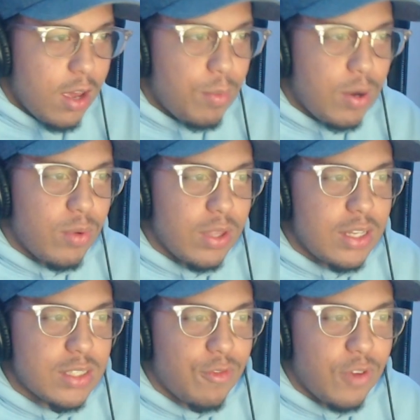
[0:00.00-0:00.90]
But it really
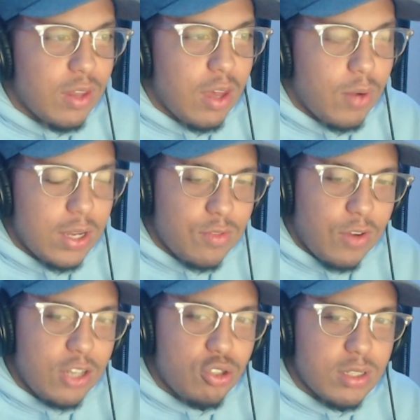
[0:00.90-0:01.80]
doesn't feel that way. It's
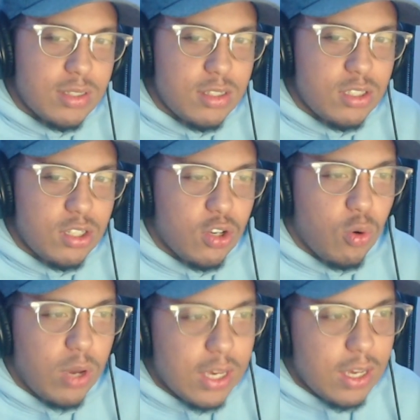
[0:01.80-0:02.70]
very transitioned
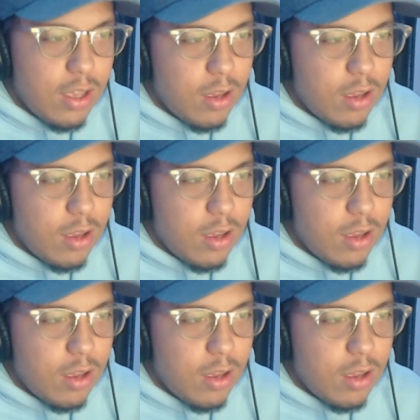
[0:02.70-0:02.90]
quick,